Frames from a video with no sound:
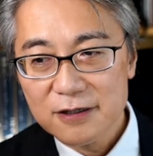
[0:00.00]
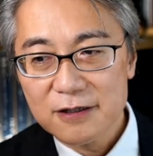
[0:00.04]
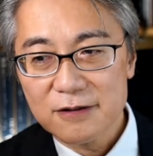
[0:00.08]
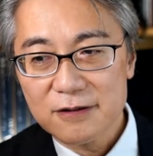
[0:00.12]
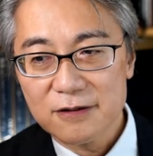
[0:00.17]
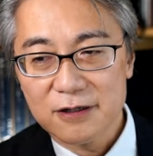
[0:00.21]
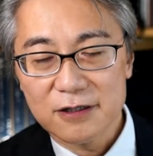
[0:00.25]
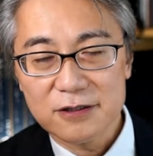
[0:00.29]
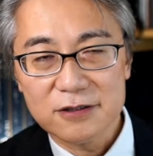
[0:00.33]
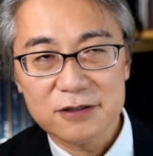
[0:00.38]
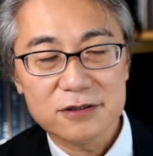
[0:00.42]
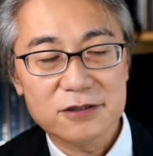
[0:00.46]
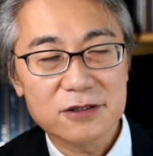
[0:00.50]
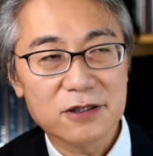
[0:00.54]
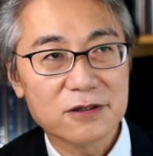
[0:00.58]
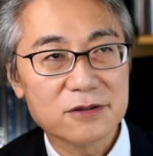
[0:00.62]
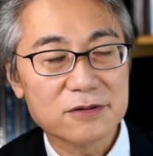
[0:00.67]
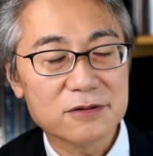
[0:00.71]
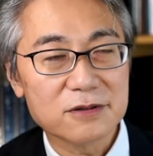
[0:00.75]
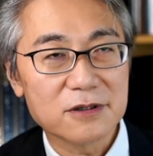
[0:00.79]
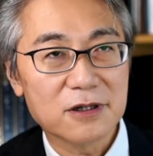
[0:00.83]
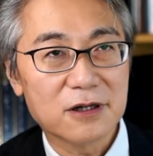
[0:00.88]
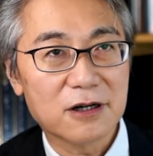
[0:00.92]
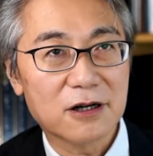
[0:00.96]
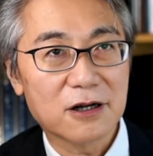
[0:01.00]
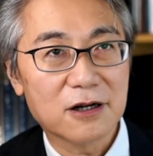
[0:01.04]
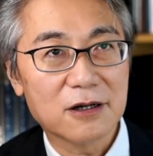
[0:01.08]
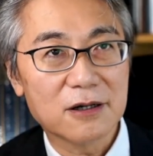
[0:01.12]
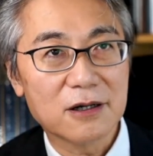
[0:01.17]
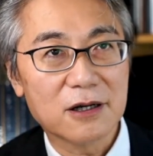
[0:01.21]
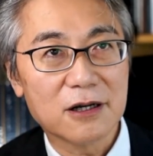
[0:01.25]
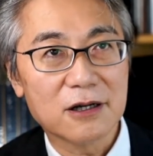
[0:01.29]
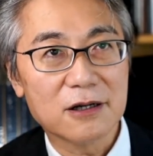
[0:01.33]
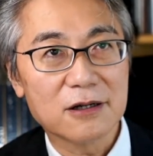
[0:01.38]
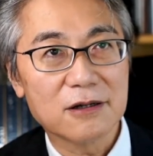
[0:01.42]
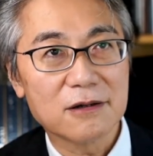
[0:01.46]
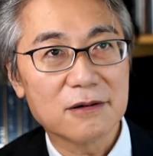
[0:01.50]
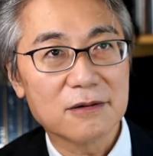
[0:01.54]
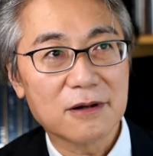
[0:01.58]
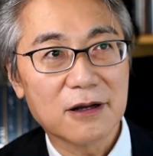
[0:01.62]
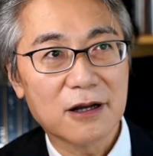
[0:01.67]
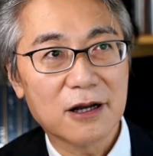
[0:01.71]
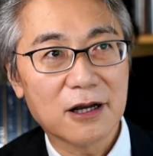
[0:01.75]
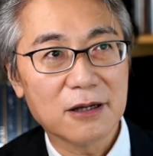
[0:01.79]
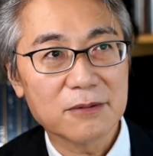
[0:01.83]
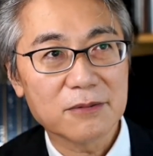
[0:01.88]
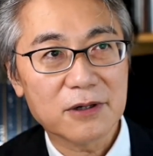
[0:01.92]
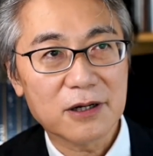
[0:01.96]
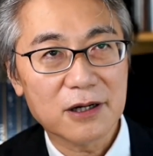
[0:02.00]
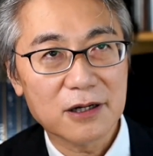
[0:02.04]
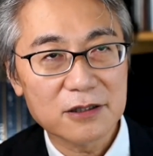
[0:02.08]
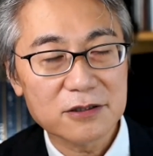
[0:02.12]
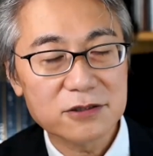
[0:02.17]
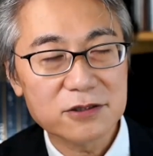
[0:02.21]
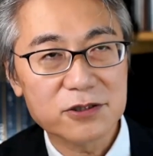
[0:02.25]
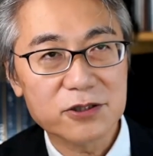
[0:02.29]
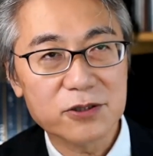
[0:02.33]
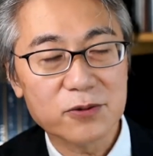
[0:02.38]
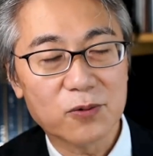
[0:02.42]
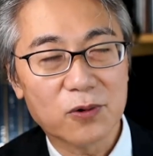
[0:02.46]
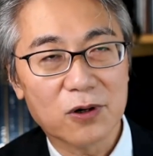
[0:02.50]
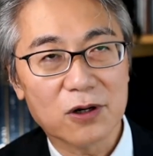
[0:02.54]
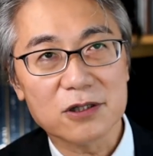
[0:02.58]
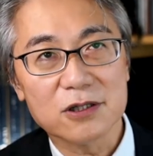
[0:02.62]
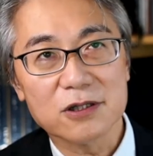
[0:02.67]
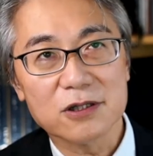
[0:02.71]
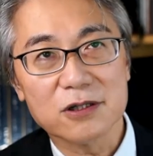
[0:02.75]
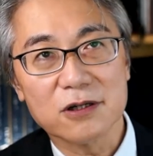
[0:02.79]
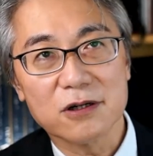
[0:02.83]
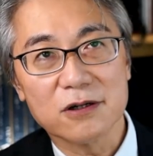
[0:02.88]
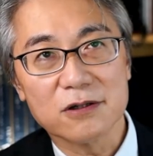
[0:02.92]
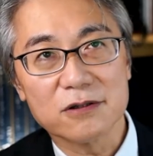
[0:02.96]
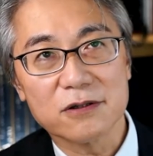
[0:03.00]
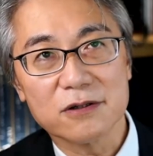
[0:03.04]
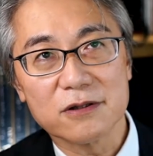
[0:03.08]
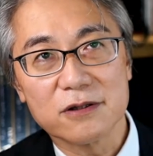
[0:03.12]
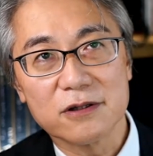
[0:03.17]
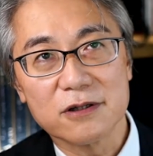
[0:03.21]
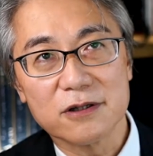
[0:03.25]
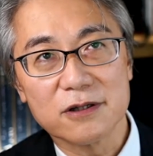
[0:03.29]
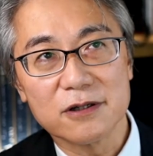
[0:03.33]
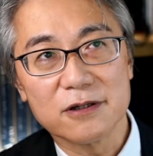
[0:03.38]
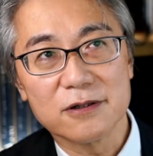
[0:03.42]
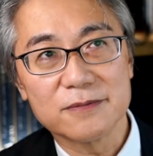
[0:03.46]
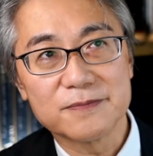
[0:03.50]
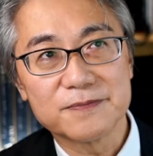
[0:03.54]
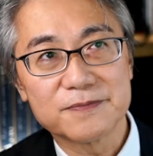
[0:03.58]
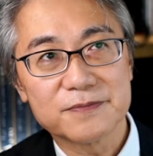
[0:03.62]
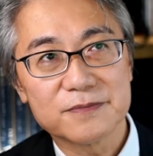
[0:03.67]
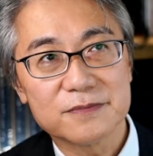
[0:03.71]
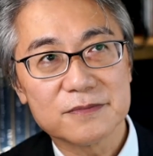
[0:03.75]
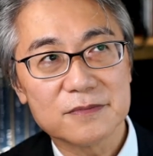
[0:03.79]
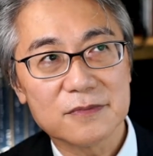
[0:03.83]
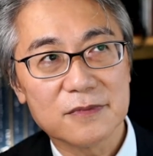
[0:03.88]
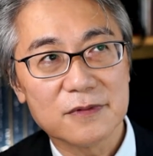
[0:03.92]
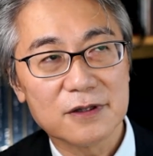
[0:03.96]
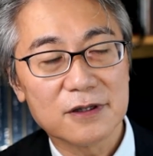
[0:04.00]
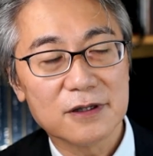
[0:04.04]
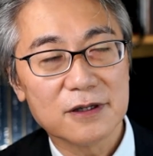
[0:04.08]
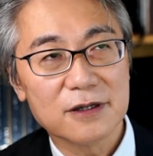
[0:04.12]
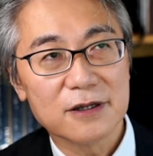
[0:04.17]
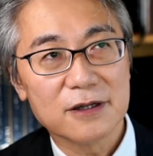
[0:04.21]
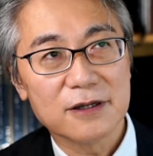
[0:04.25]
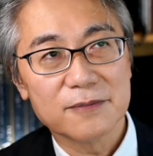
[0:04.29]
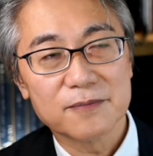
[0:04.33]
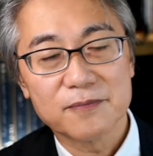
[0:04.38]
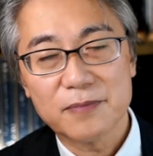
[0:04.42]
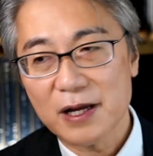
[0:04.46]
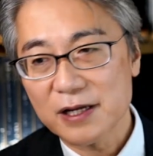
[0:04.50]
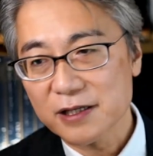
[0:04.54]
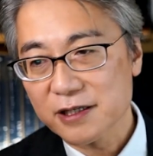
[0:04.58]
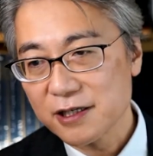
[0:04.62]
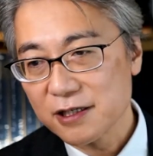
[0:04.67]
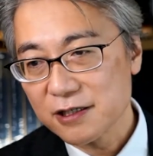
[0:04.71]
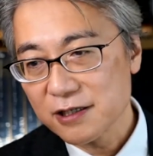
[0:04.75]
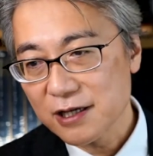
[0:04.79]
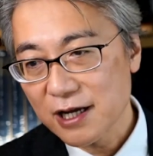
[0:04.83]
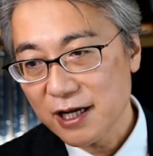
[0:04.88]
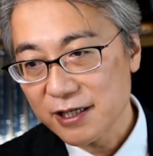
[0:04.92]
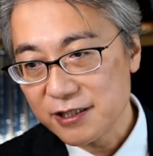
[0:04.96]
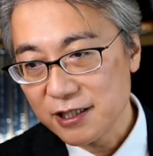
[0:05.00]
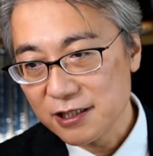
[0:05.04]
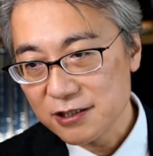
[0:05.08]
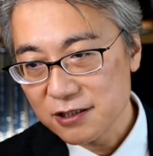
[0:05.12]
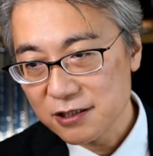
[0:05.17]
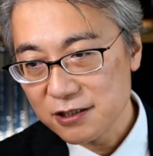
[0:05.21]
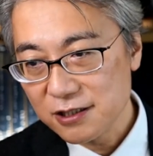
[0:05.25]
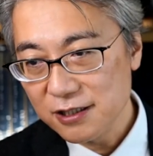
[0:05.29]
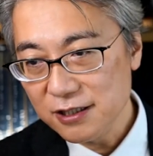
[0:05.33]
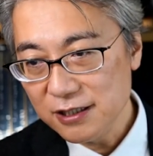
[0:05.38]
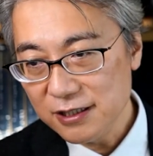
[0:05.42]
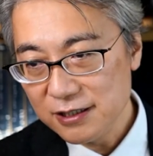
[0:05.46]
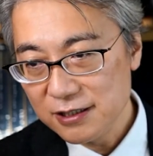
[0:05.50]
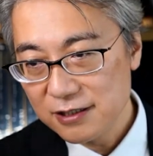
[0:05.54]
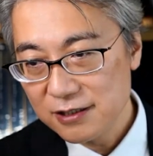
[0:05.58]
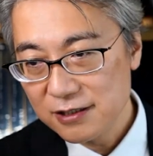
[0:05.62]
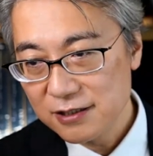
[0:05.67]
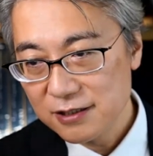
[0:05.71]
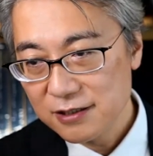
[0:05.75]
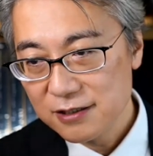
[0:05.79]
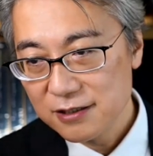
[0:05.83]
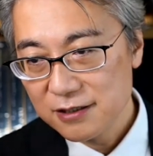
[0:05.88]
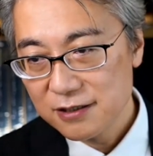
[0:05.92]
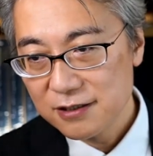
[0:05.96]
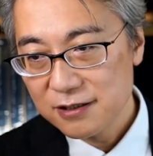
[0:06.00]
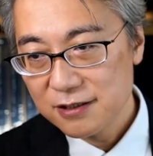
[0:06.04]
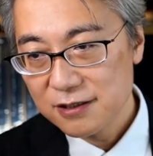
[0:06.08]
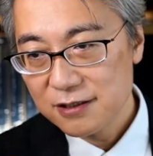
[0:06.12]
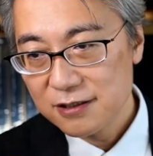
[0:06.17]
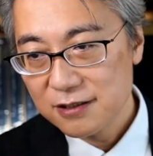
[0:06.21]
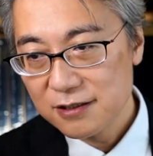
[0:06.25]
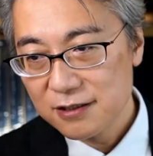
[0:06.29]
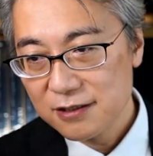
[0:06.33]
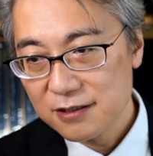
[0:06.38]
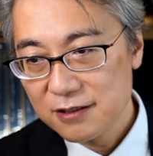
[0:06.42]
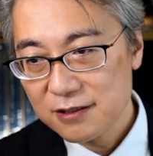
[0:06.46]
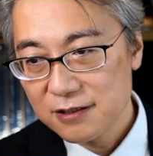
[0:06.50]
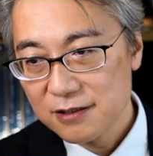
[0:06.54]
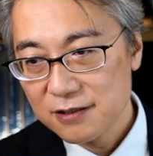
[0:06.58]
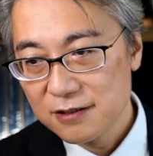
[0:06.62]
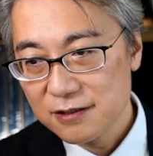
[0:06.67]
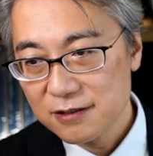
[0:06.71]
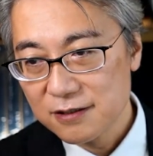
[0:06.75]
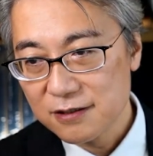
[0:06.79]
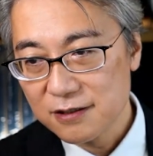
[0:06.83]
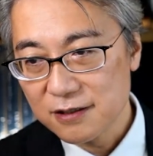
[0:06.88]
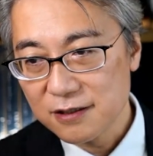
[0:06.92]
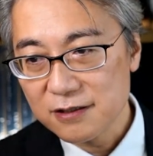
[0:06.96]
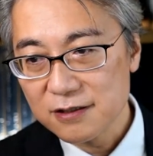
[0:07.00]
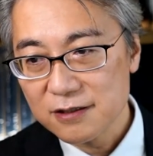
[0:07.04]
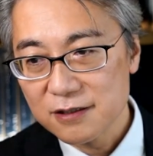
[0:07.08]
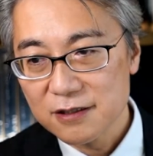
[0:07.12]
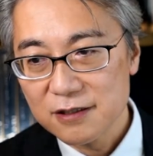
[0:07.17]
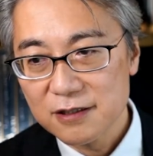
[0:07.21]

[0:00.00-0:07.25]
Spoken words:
Right. So, I'm currently working on the banking identity. Right.